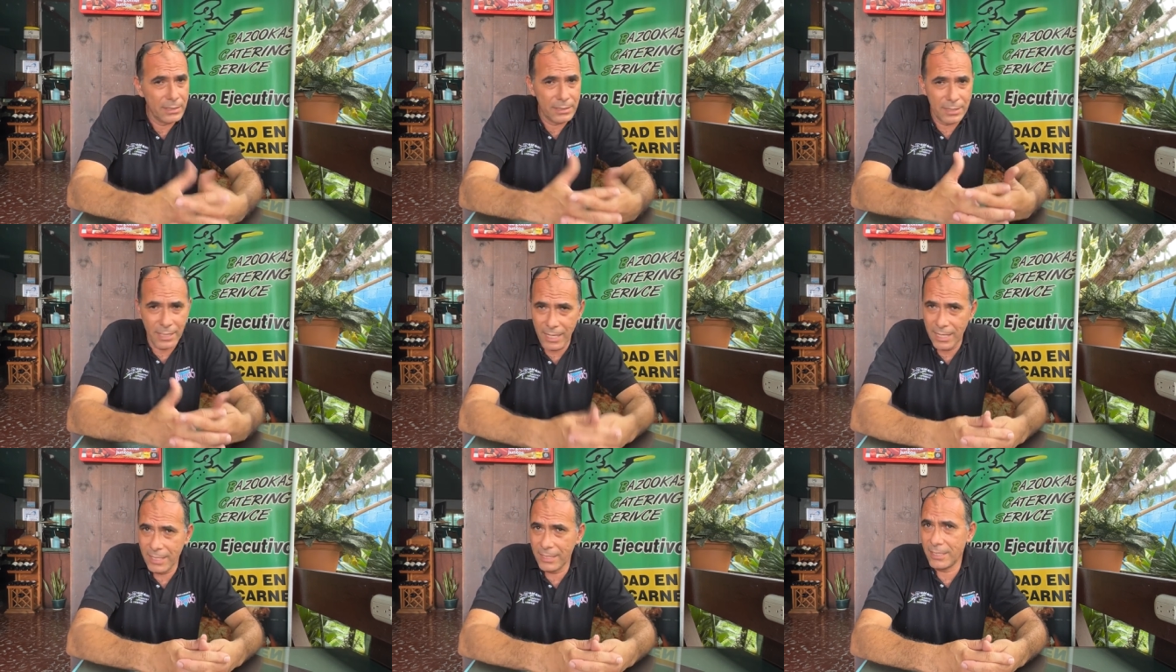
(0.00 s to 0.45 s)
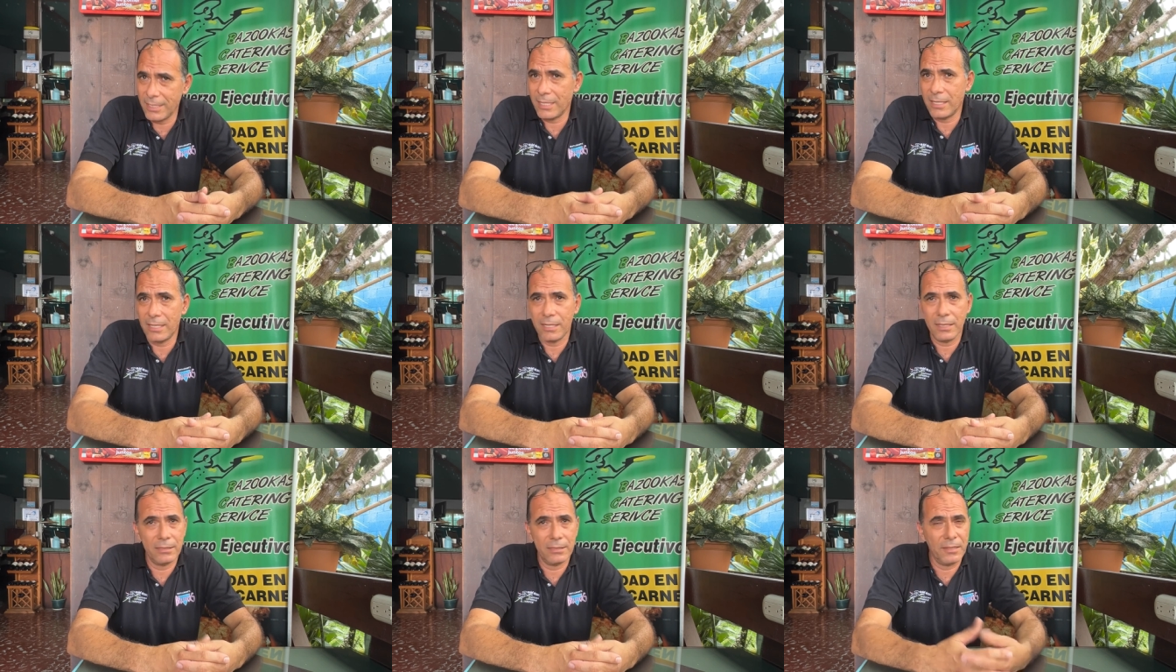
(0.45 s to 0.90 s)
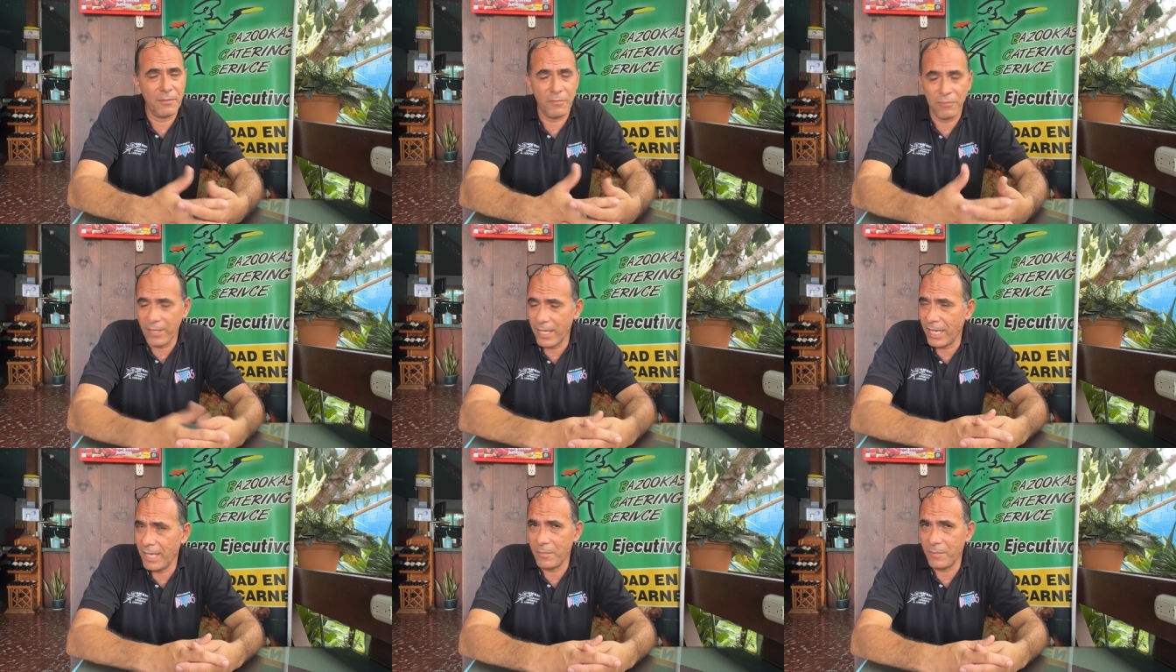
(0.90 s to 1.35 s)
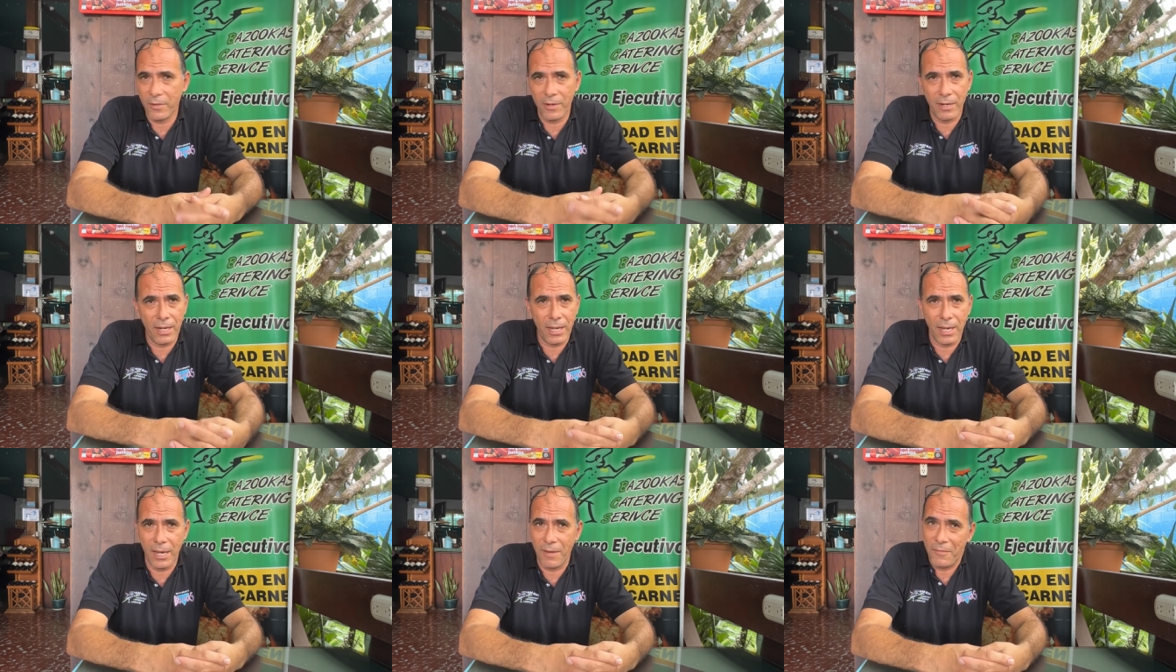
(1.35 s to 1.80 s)
Tender, the
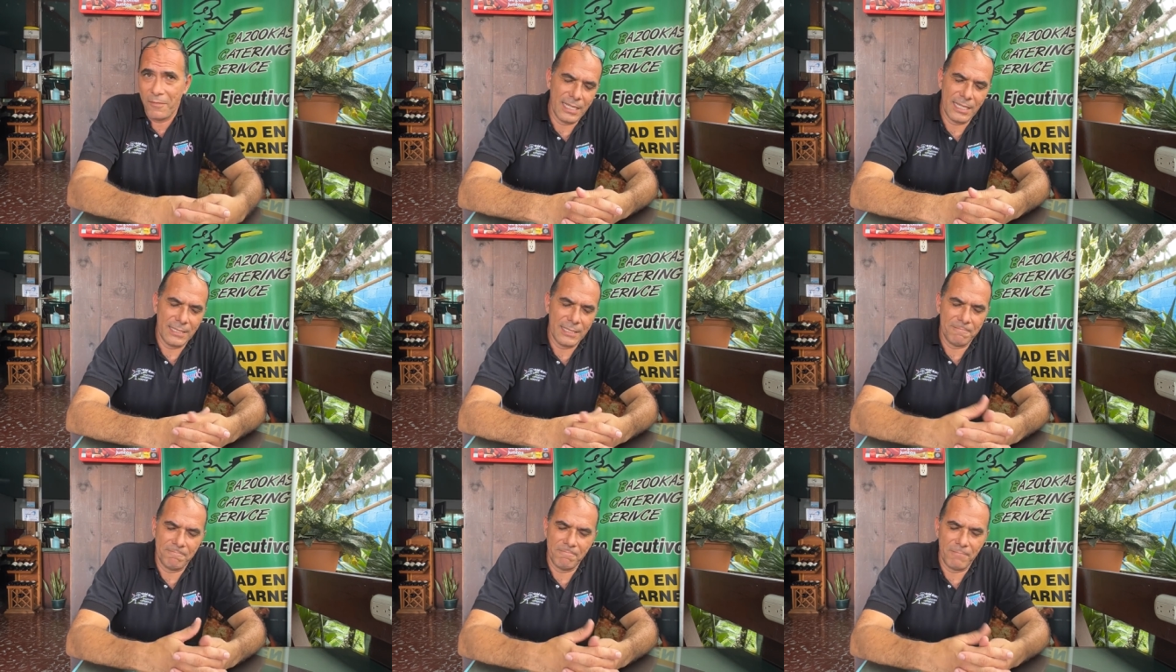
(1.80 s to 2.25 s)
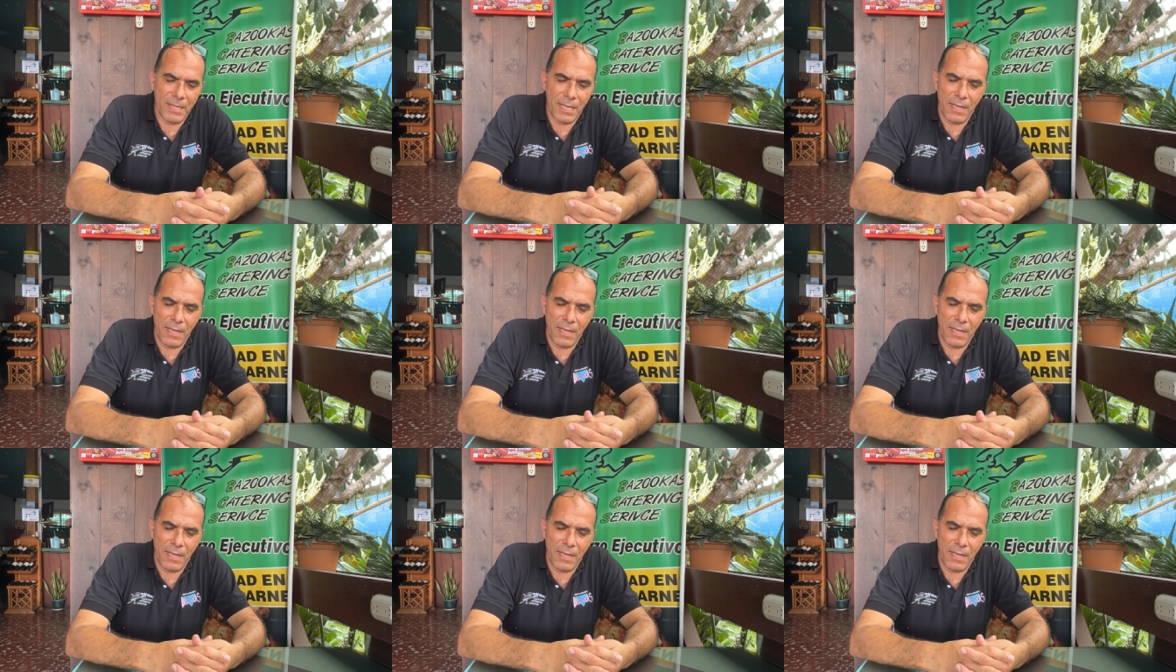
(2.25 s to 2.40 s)
flavor, everything.